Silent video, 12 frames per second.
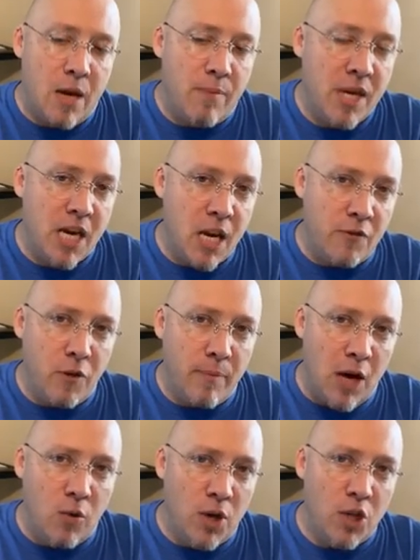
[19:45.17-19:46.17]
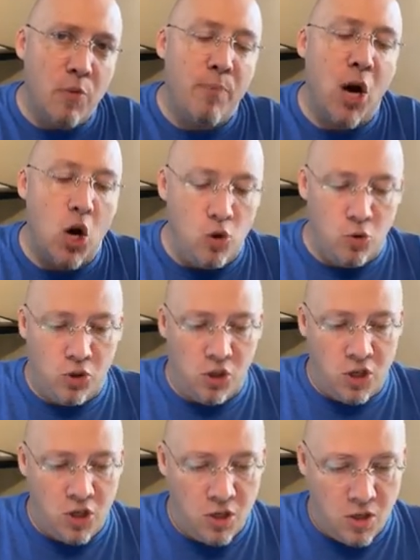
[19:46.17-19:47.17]
Be careful about what you
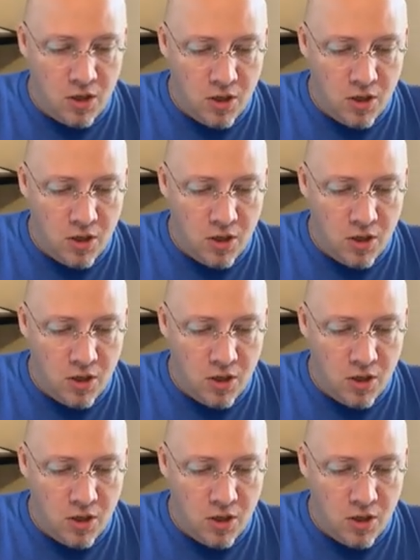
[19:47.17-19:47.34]
post.